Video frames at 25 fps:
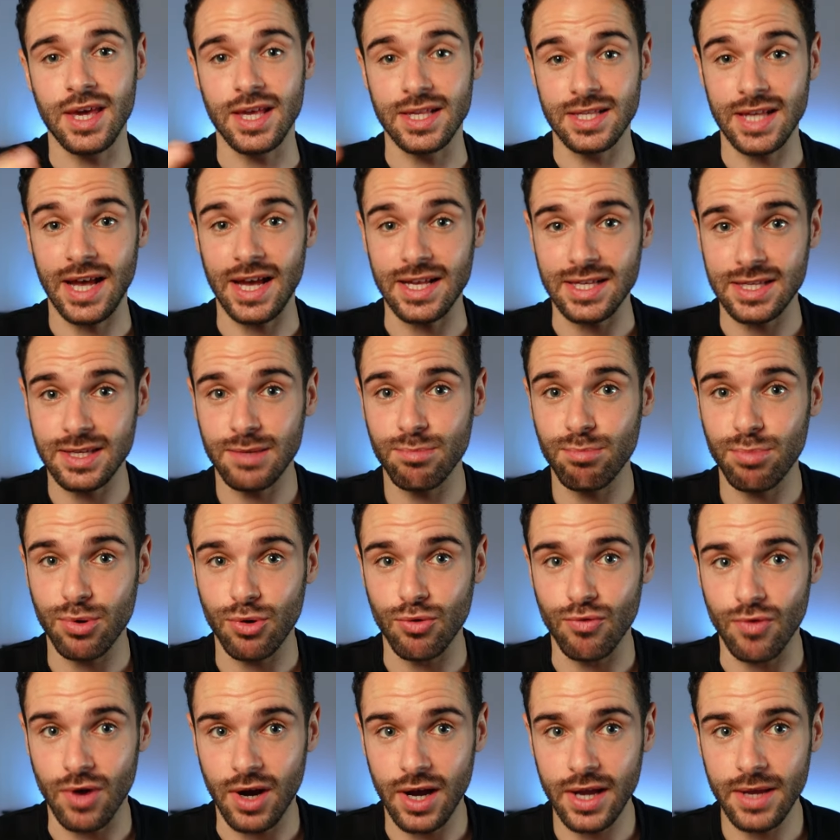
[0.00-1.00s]
It's that
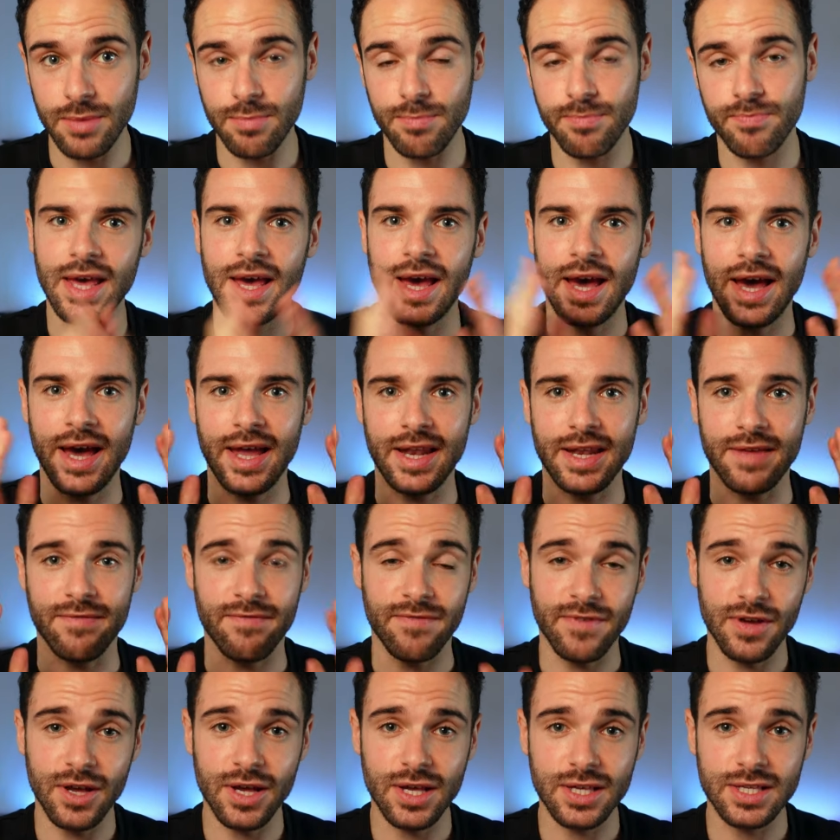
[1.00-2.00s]
simple, right? and at
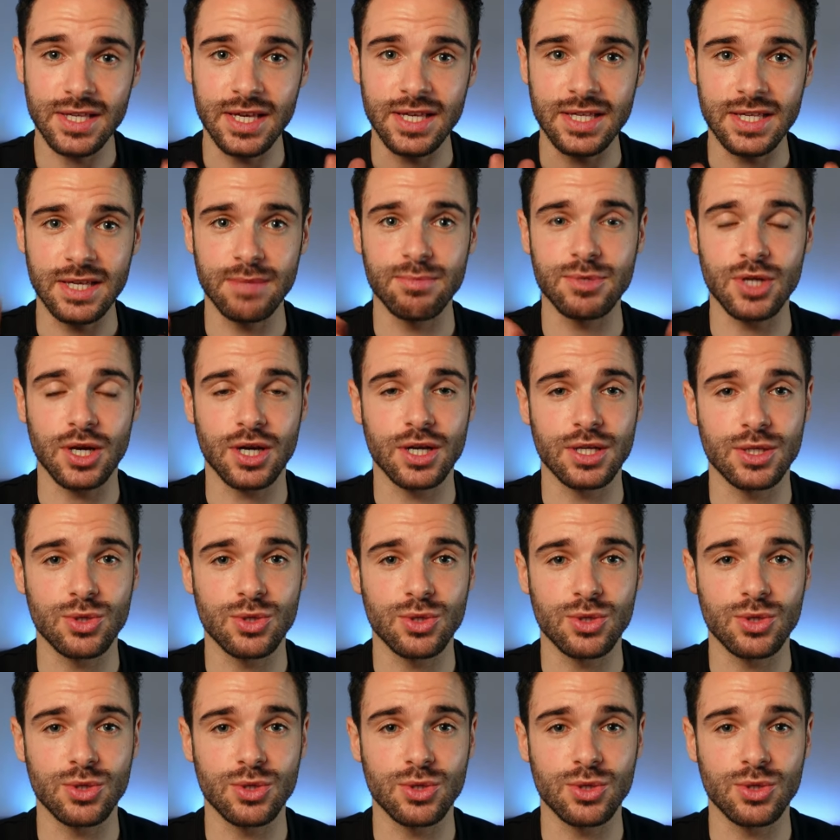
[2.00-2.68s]
first it seems like a